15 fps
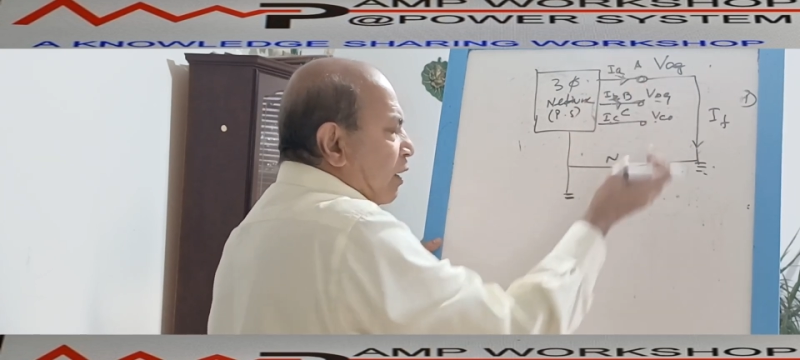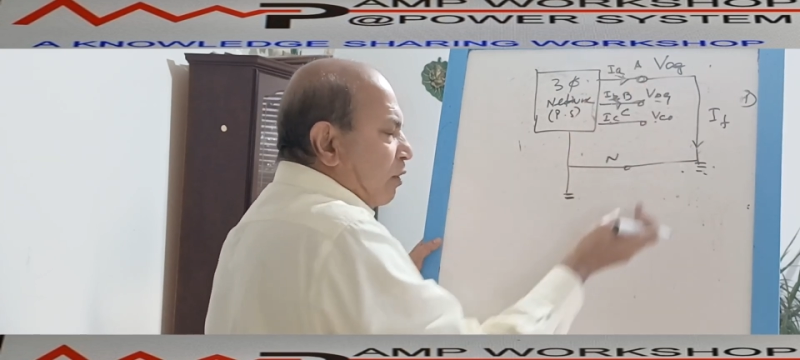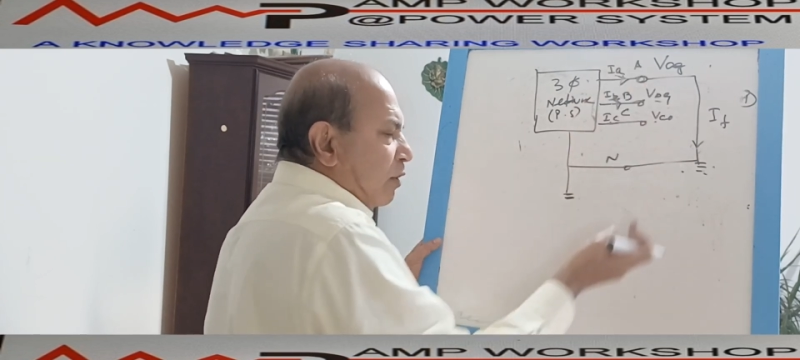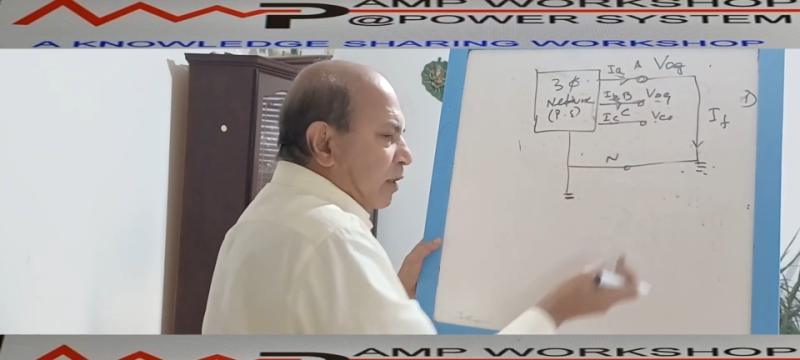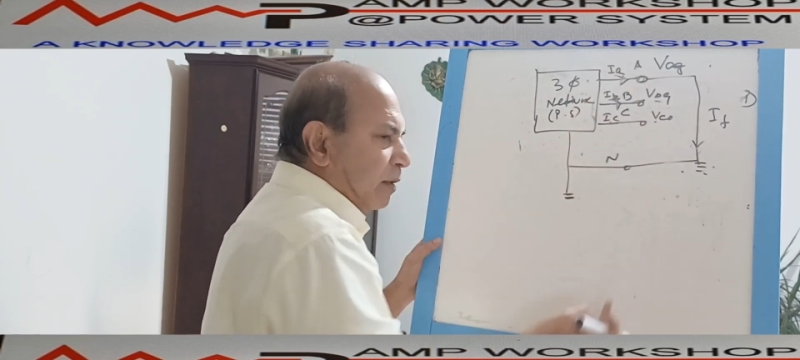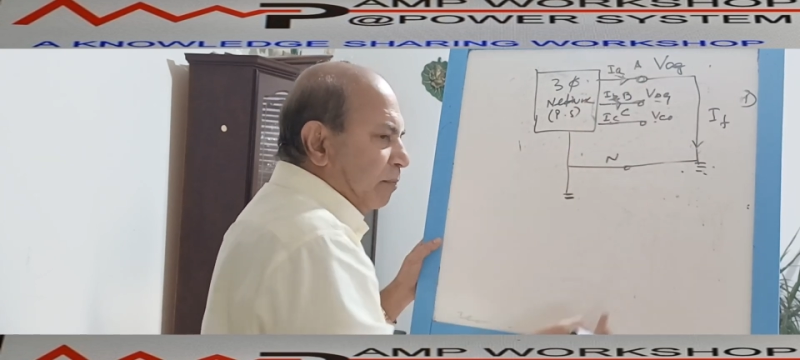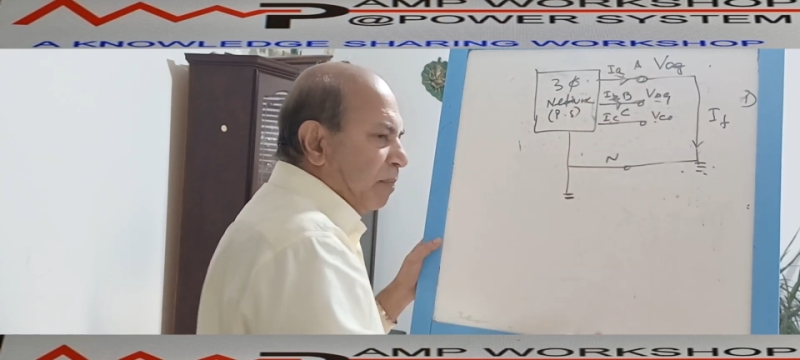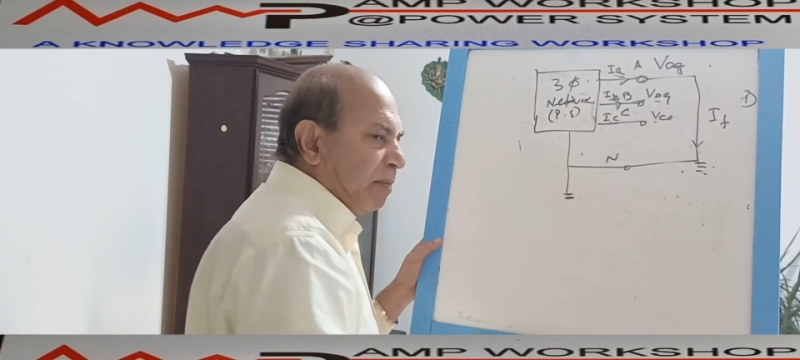or
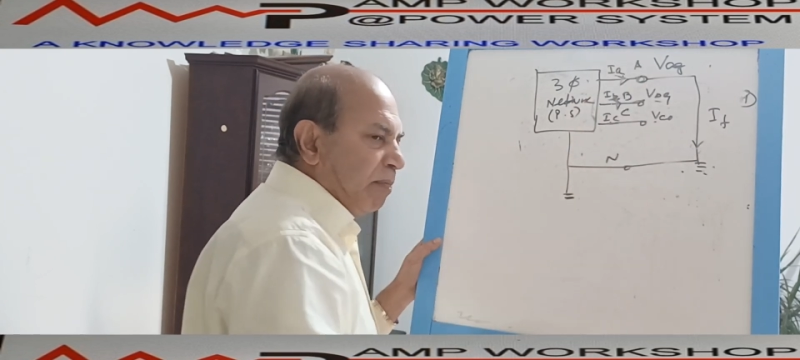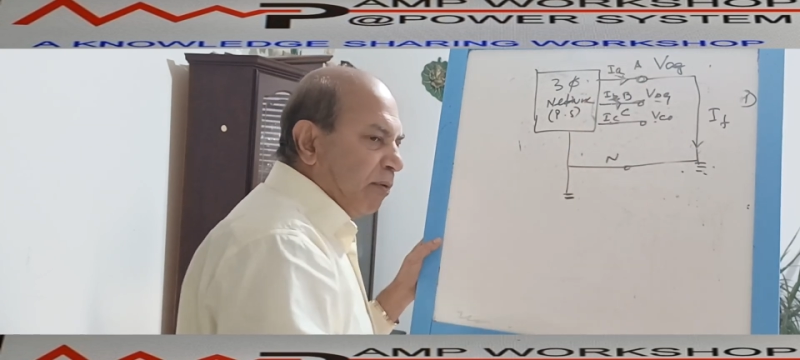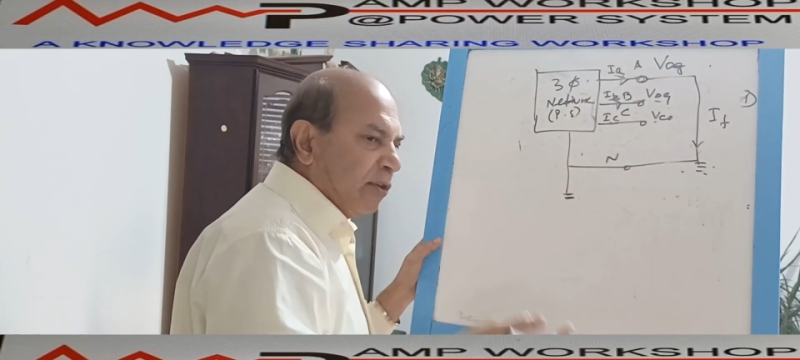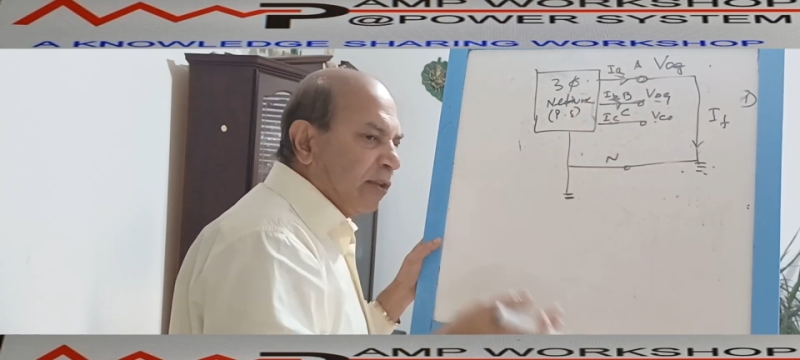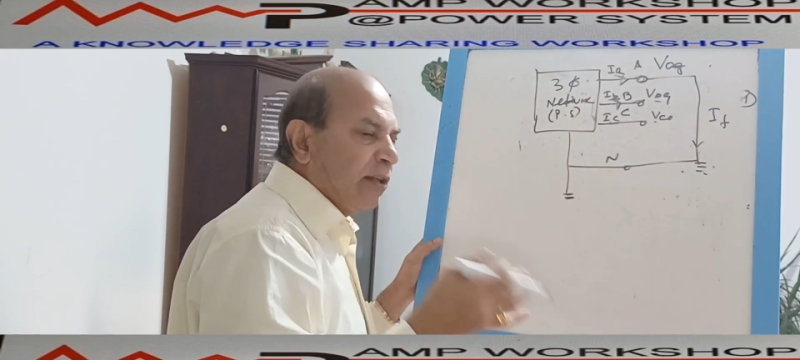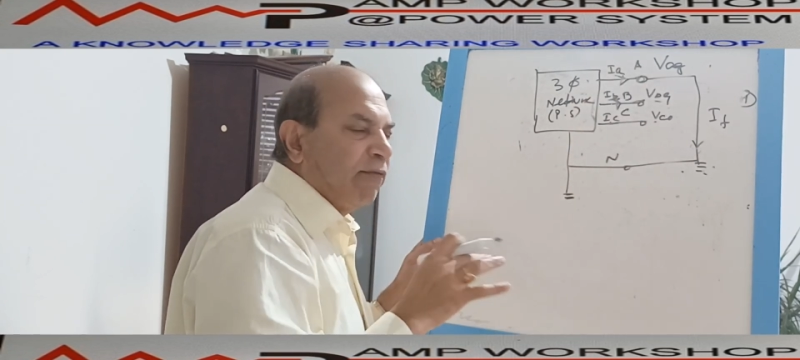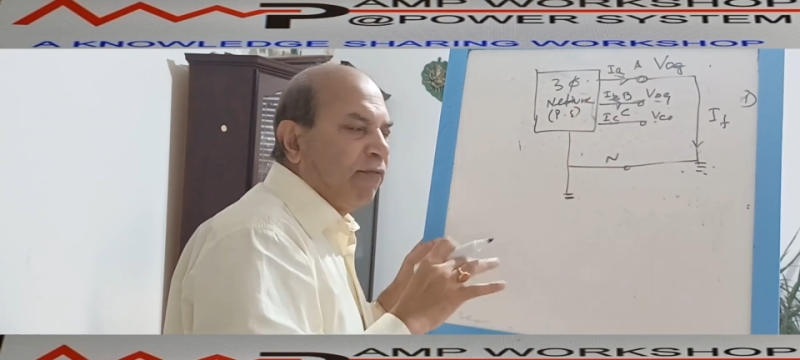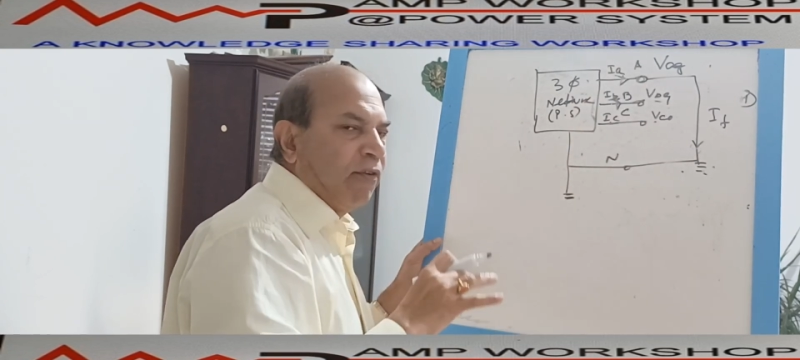that before
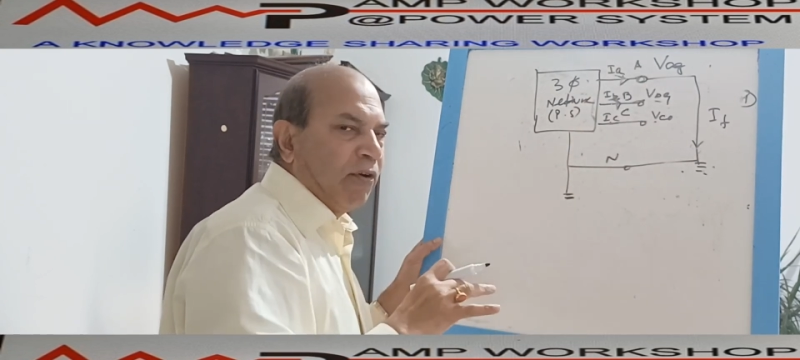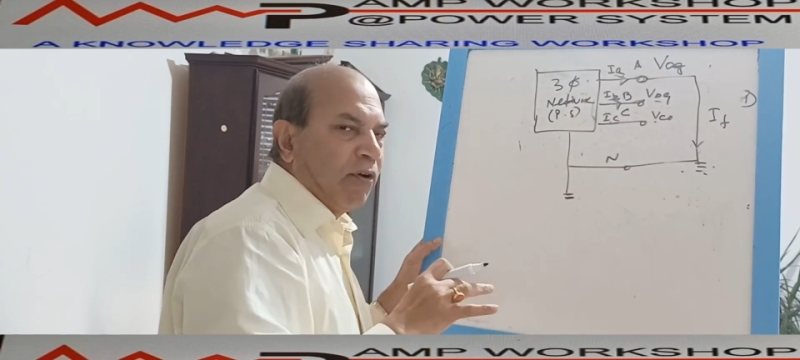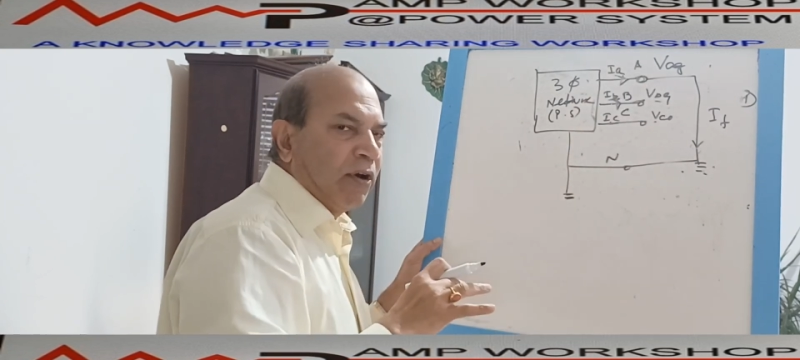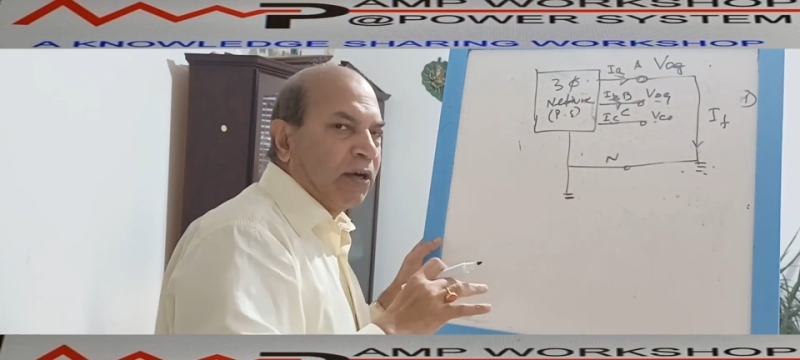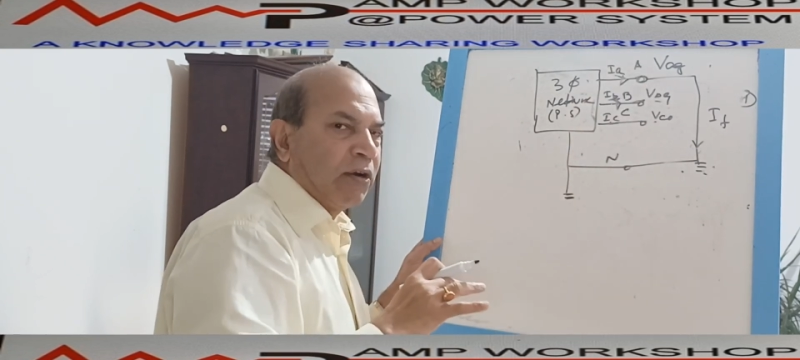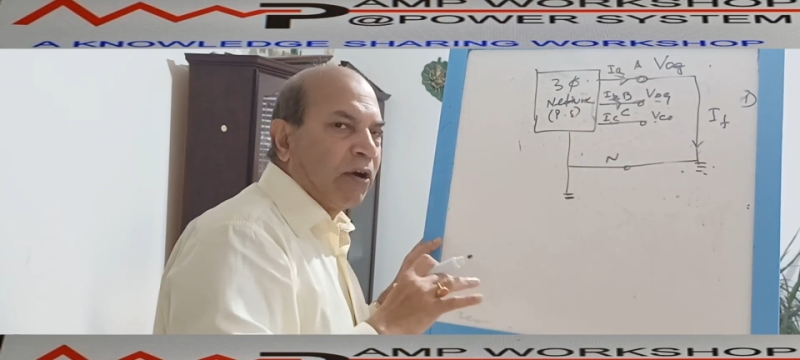the fault,